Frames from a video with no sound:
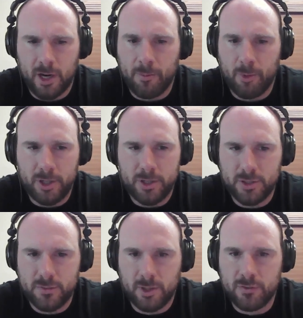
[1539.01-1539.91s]
Our
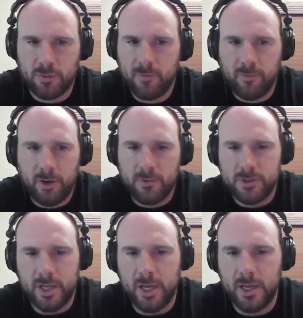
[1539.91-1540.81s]
operations run 24
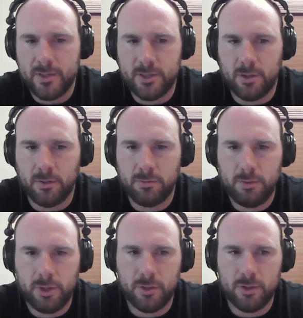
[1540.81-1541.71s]
hours a day. So,
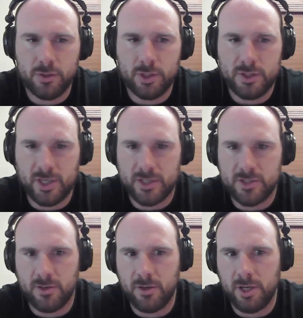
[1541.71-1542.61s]
usually
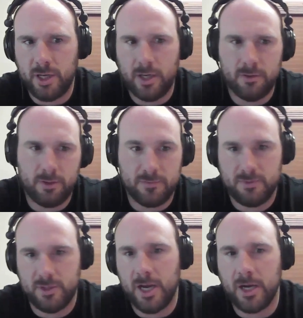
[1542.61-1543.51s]
6:30
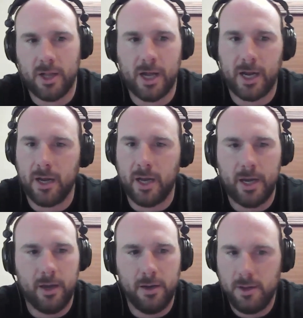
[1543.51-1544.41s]
to 8 o'clock at
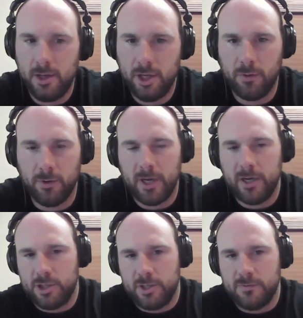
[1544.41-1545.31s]
night, we're
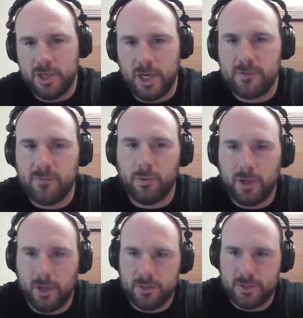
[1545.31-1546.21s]
getting shift change
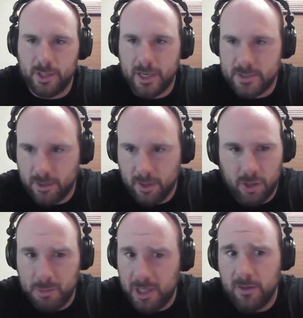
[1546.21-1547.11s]
phone calls and guys are
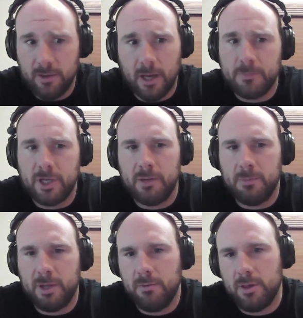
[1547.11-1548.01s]
calling me,
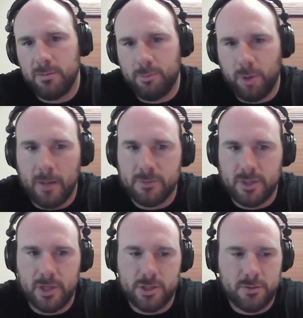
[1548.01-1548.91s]
updating me with
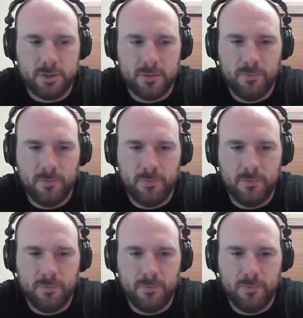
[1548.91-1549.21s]
problems and issues.